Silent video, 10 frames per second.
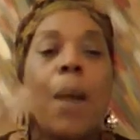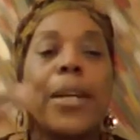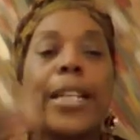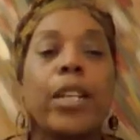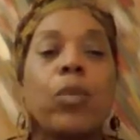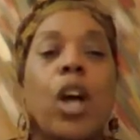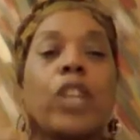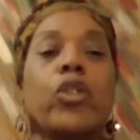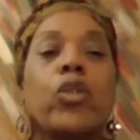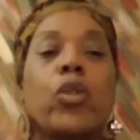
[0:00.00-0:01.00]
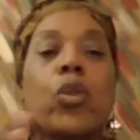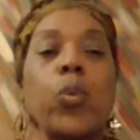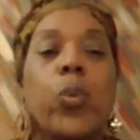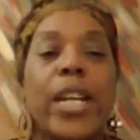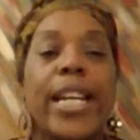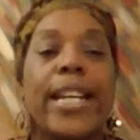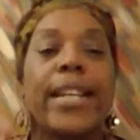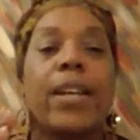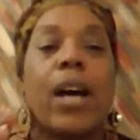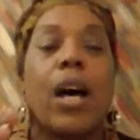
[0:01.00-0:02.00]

But he wants you to read